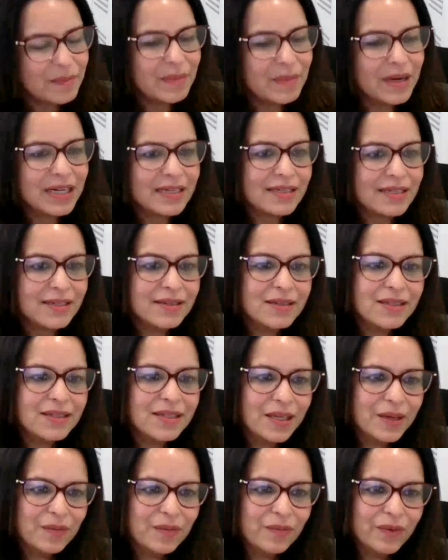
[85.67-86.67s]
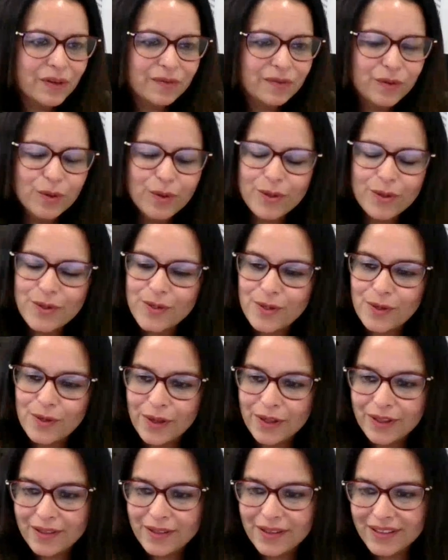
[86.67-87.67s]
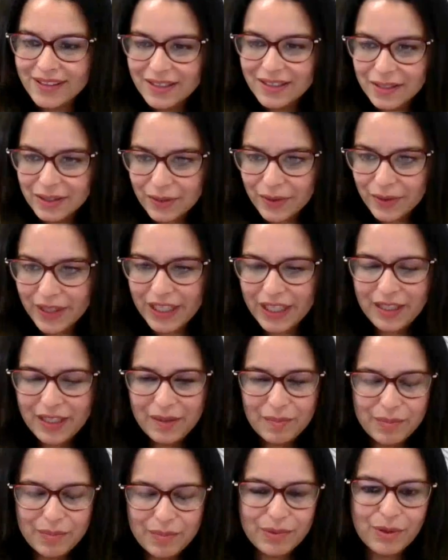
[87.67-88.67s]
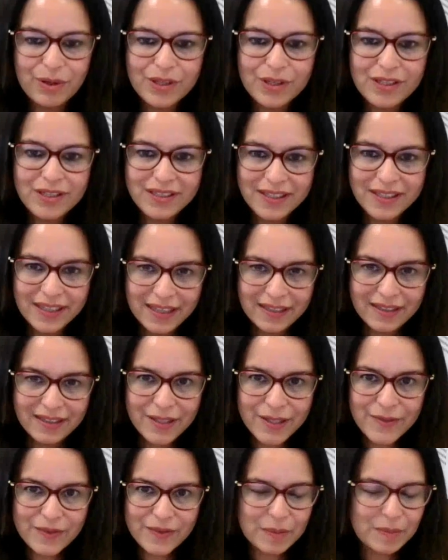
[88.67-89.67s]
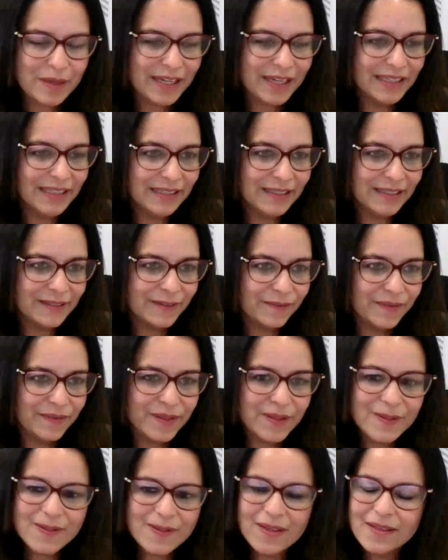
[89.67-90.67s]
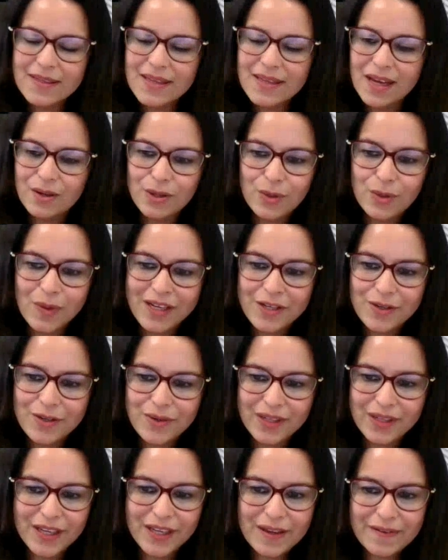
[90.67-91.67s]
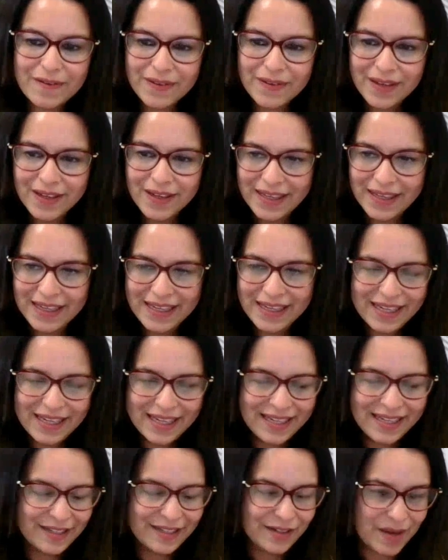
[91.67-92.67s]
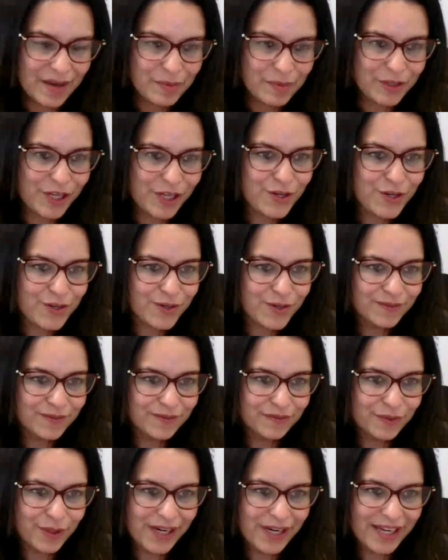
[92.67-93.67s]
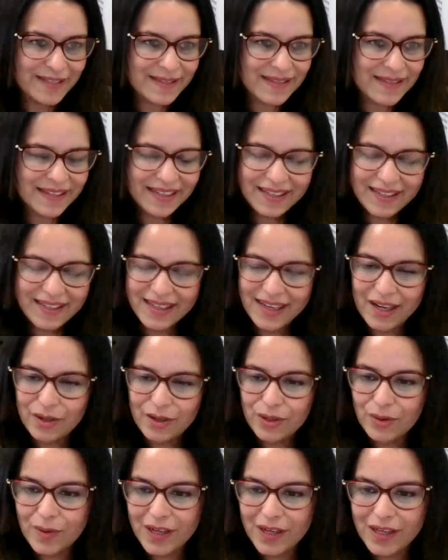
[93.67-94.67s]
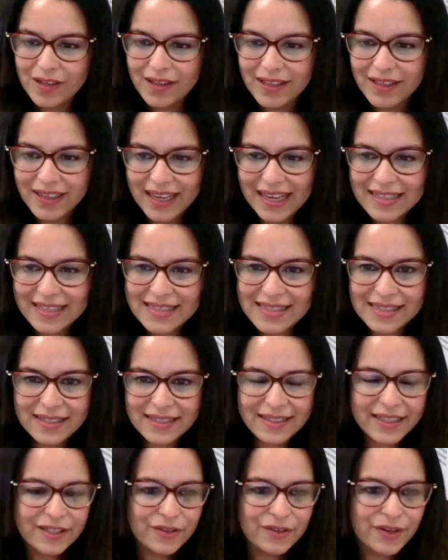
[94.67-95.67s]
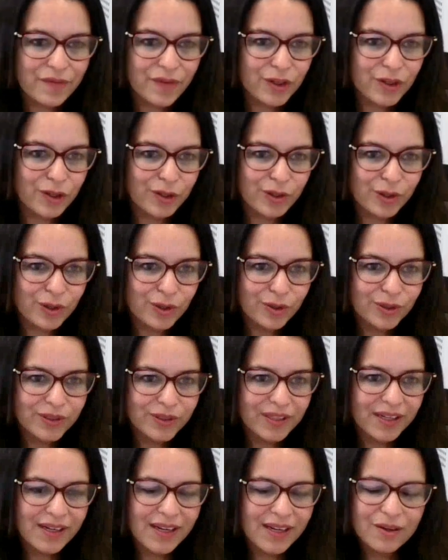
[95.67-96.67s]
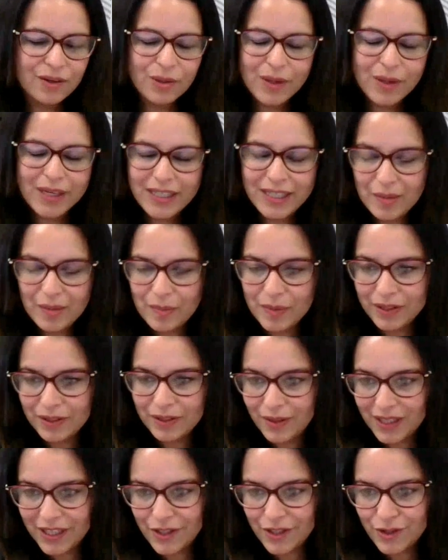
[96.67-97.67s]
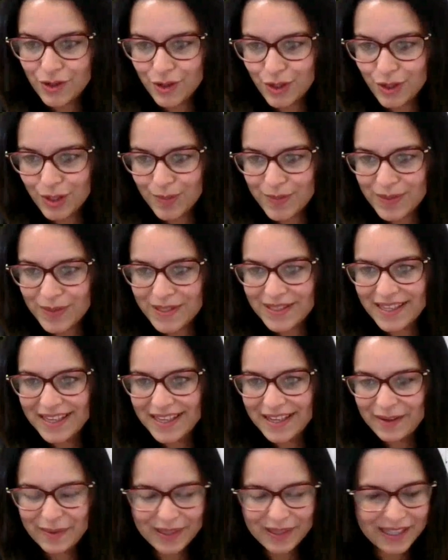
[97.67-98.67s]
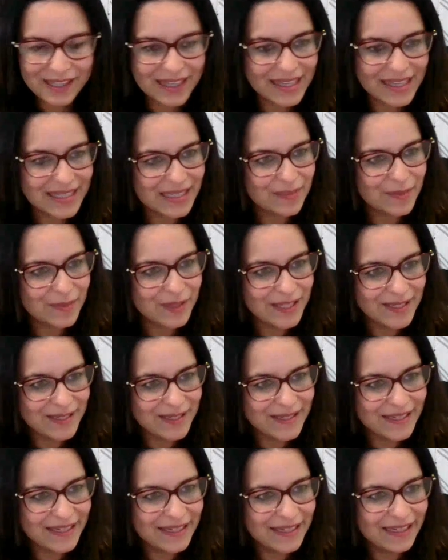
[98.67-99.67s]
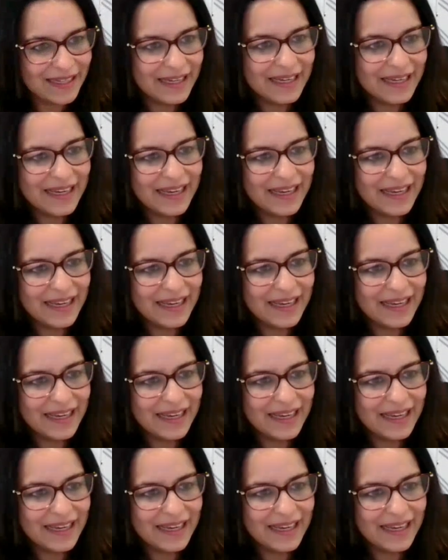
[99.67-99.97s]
As a marketing team, we're focused on three broad areas for the bank. First is, how do I drive reputation for ANZ? How do I accelerate revenue growth? And how do I deepen the relationships with our customers?